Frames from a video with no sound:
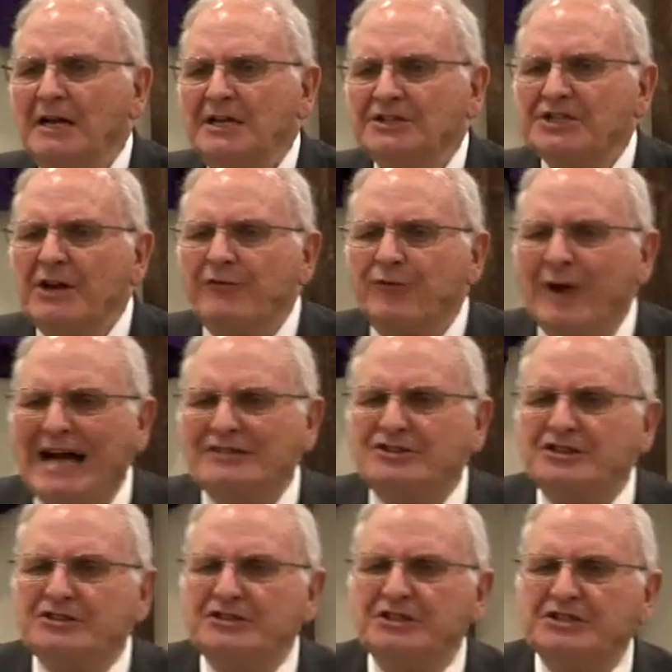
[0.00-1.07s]
Self
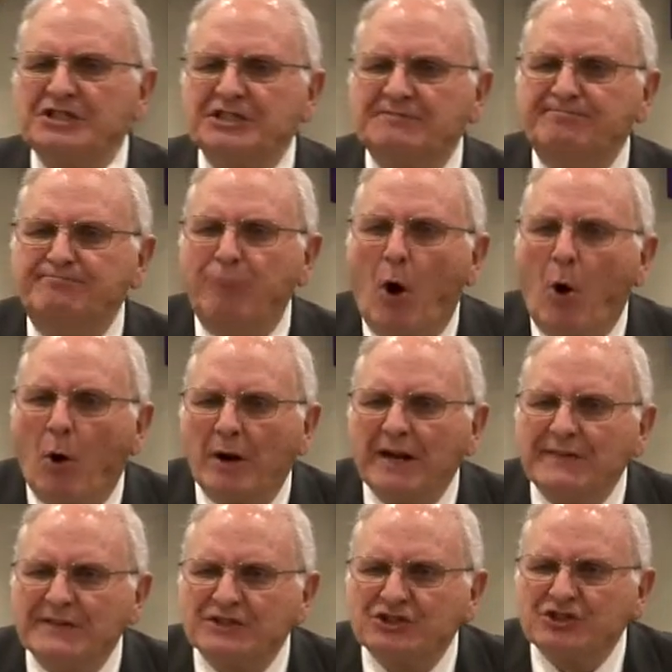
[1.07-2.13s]
righteousness is born
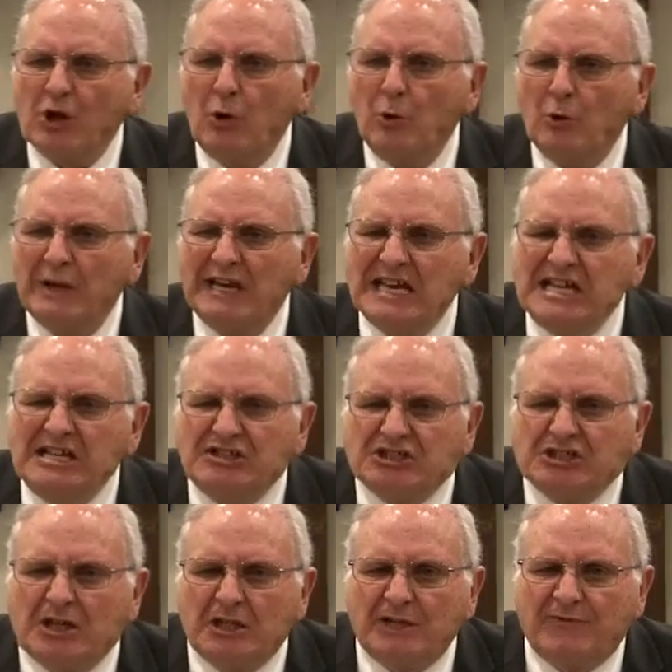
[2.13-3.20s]
in the soul, it
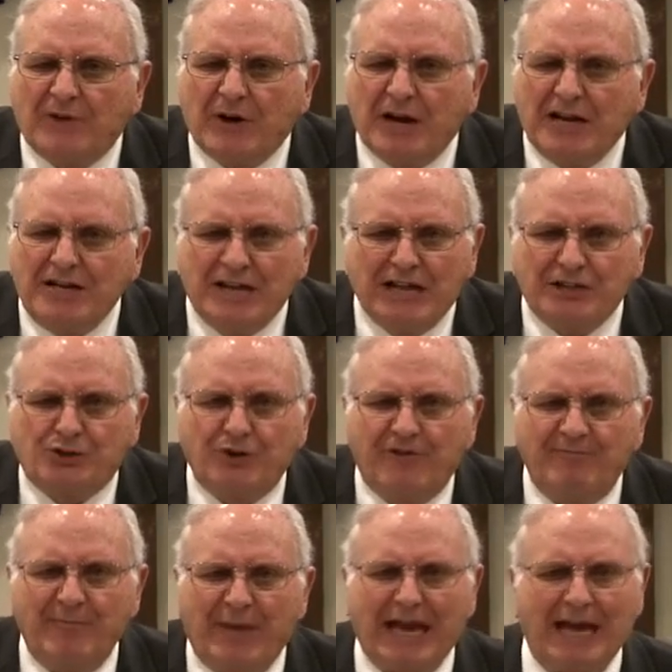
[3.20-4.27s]
eats to the very nature
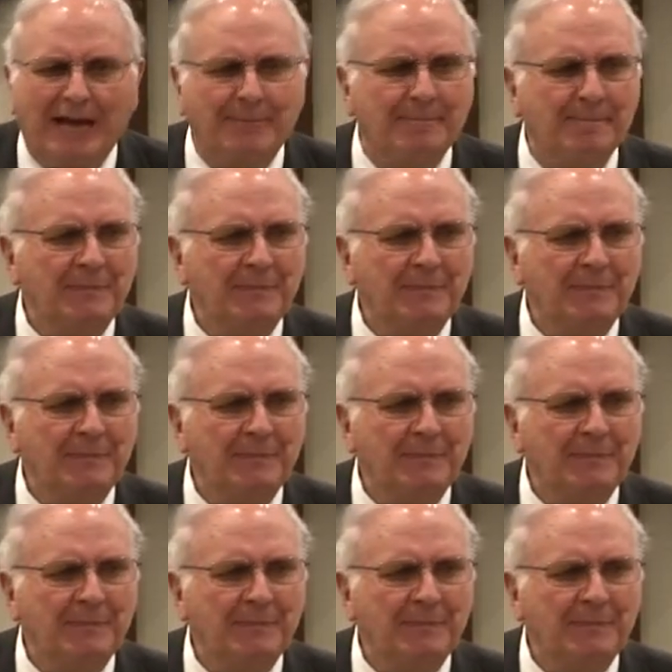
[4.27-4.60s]
of man.